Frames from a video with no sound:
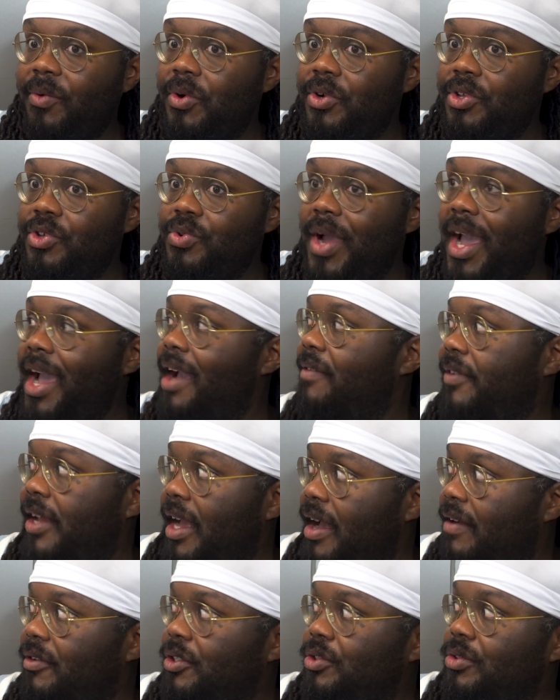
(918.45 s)
well, you have to
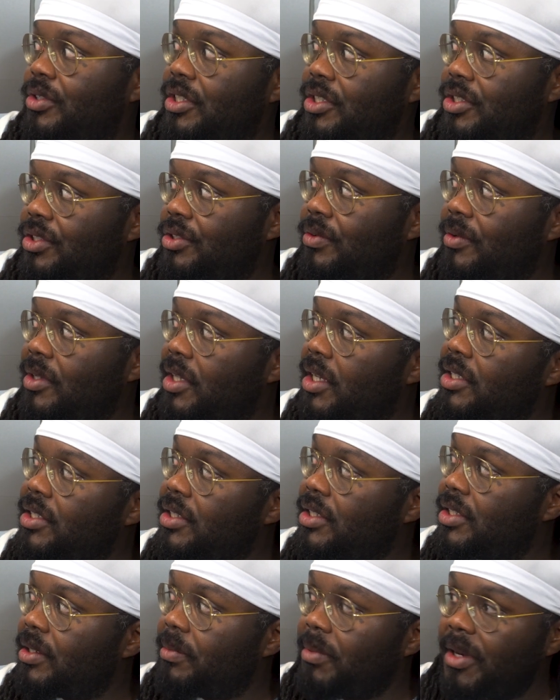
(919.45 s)
have a traditional
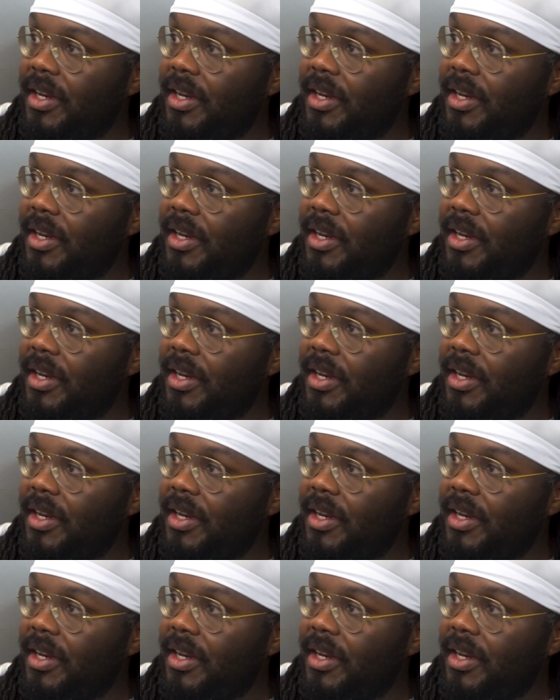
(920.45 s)
relationship.